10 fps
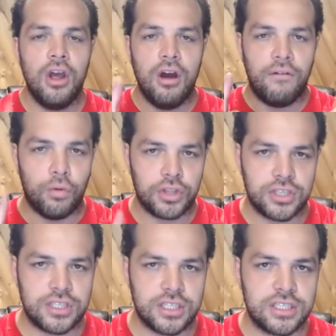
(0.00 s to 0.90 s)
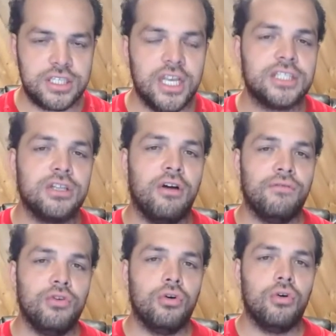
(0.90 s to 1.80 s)
for the success of
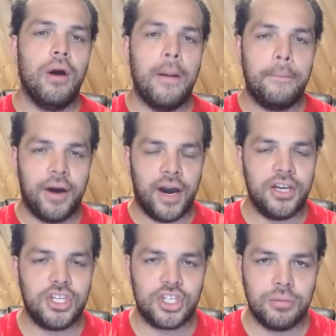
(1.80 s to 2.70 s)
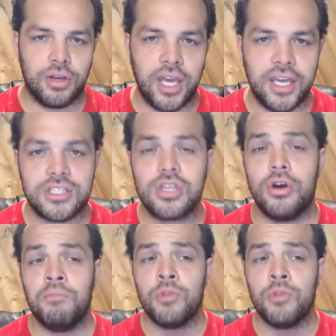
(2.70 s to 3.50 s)
your partnership. Okay, so